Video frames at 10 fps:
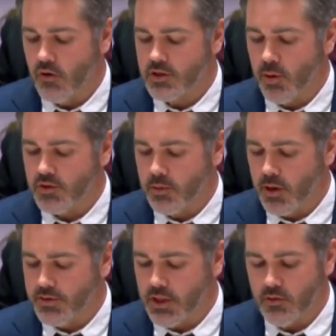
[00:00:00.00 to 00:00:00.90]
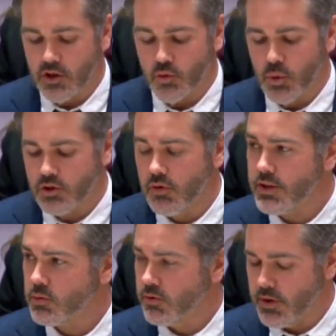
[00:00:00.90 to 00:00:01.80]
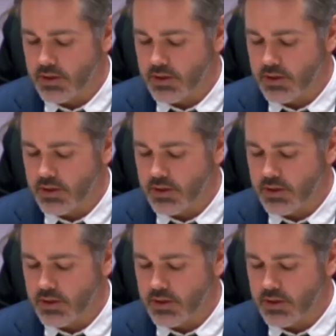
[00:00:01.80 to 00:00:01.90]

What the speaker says: a responsibility which rests with